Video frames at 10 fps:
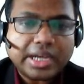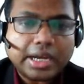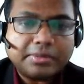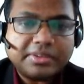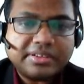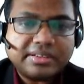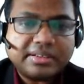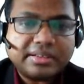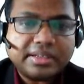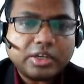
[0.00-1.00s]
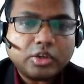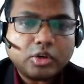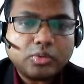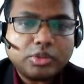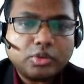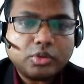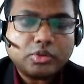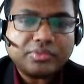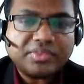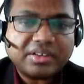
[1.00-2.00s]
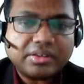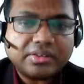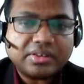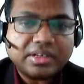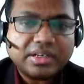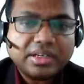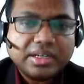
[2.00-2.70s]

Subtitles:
IPCC scenario with those of the region